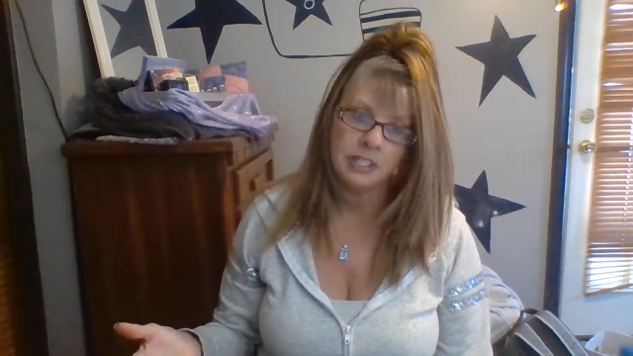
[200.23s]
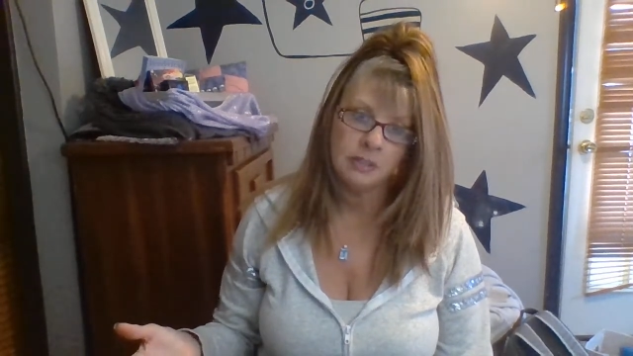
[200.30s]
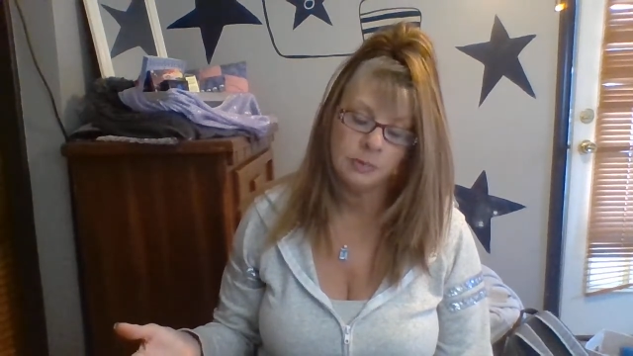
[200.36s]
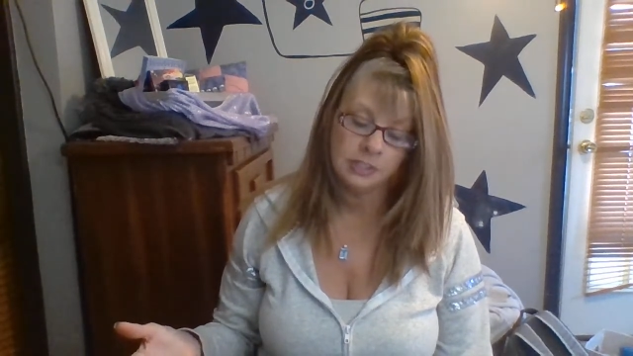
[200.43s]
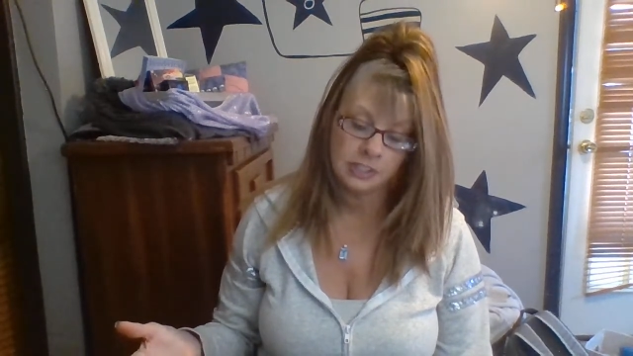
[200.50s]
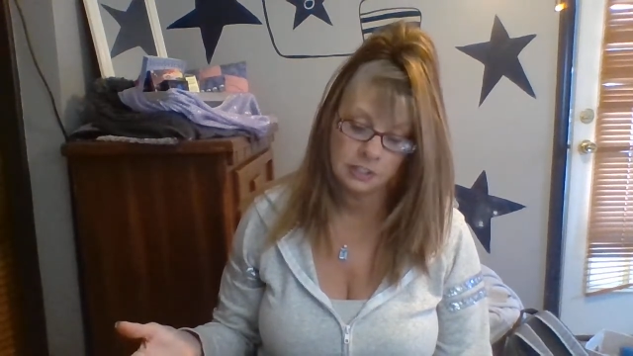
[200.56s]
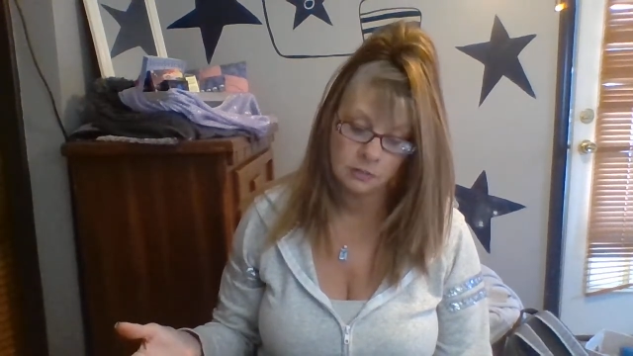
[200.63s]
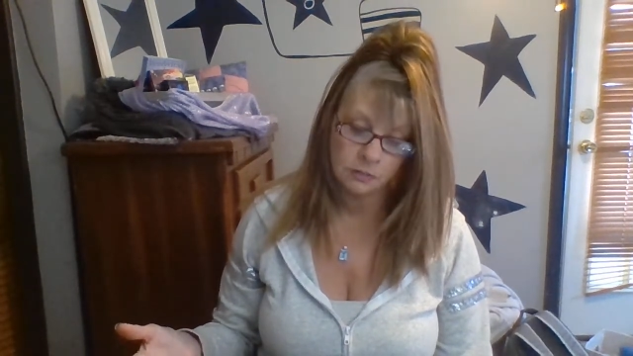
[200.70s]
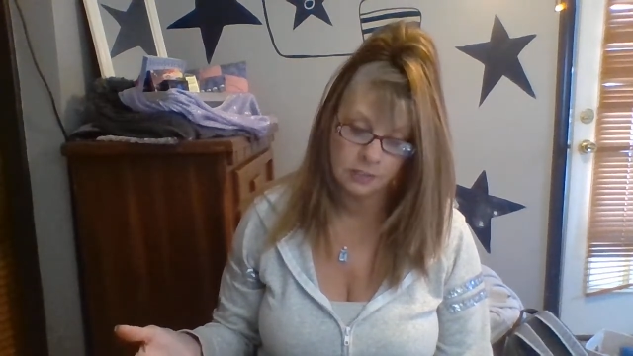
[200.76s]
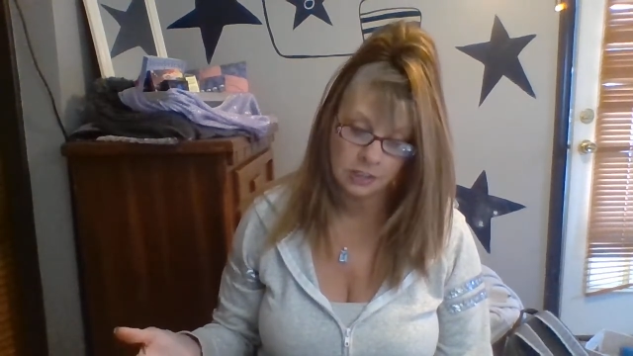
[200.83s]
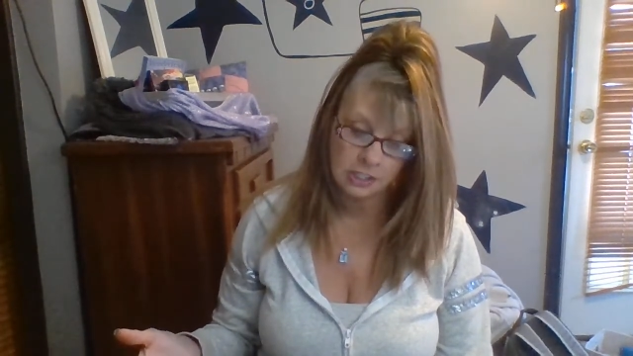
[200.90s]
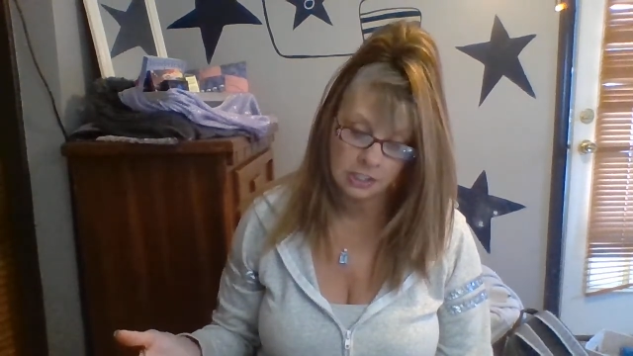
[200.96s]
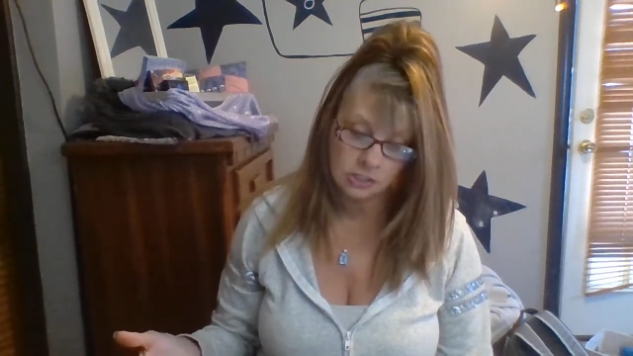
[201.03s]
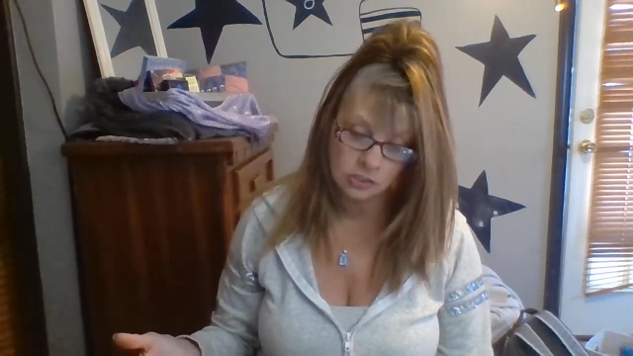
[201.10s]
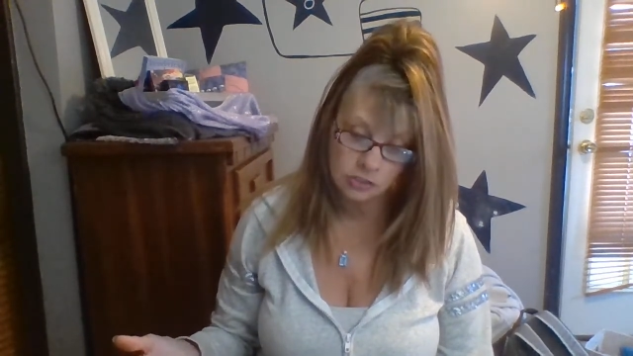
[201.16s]
within a
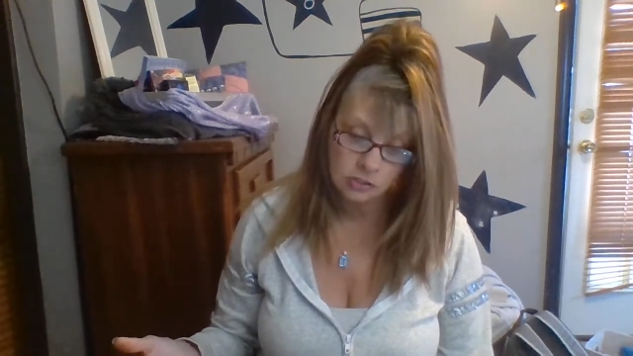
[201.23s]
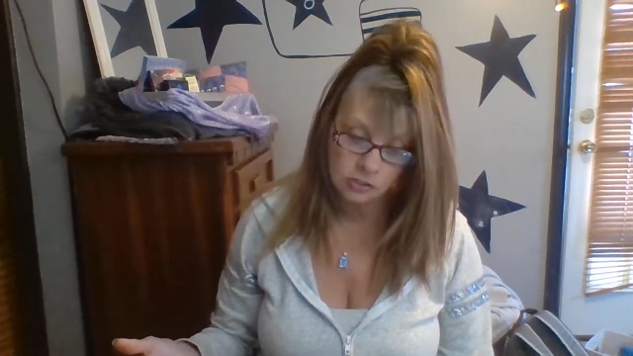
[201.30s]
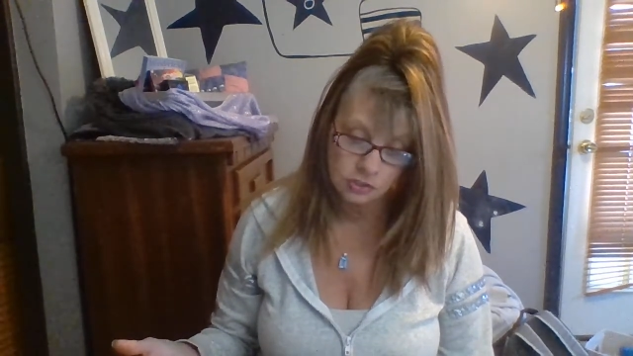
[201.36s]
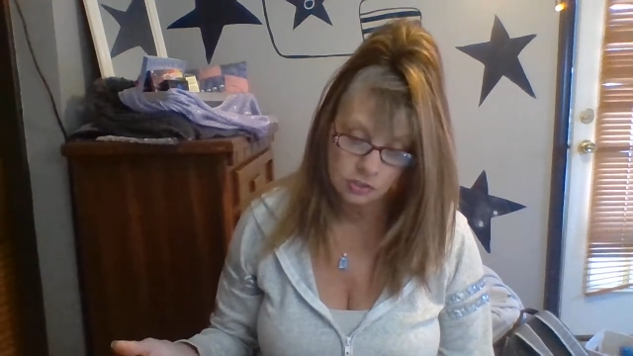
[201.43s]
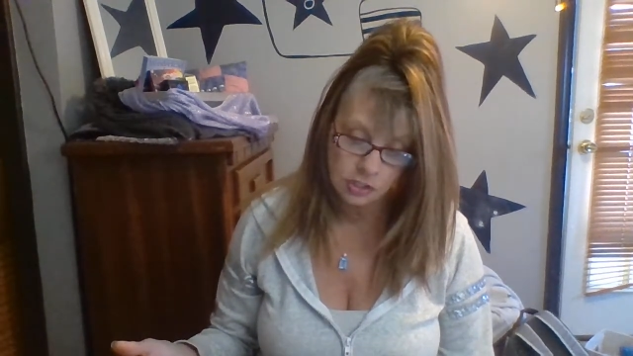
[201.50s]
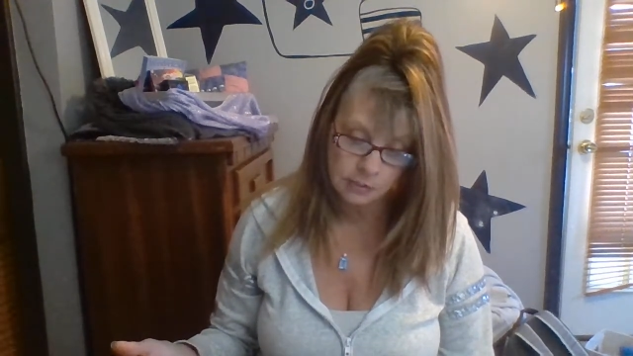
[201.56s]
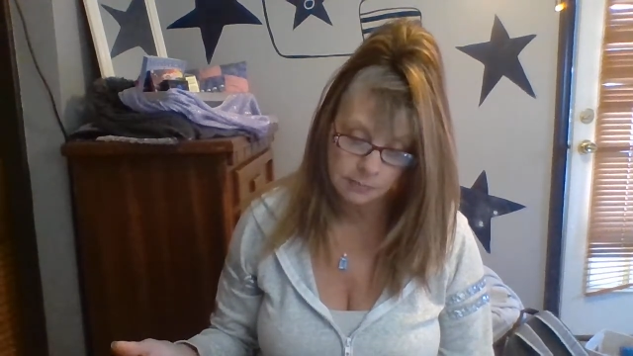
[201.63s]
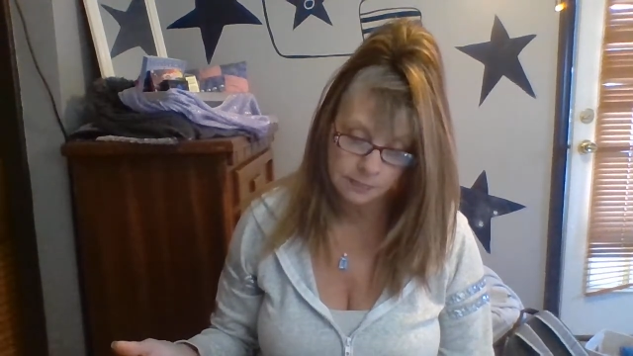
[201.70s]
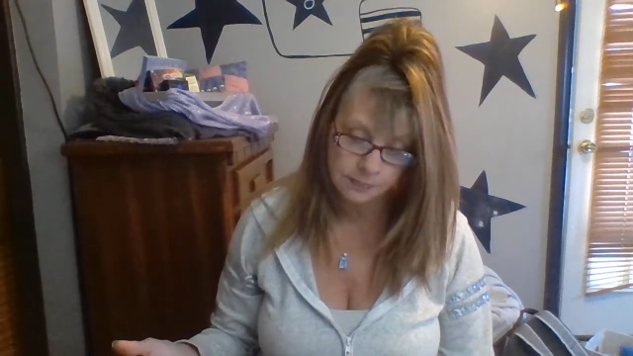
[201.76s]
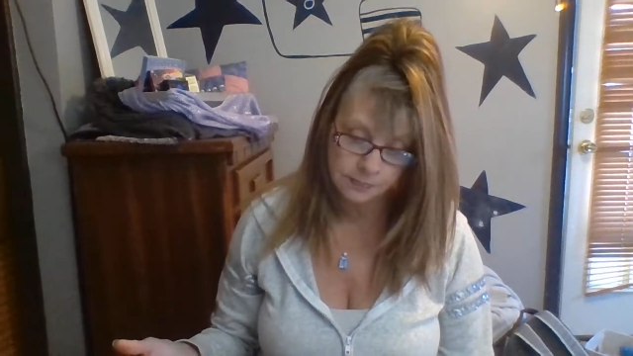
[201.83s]
relationship.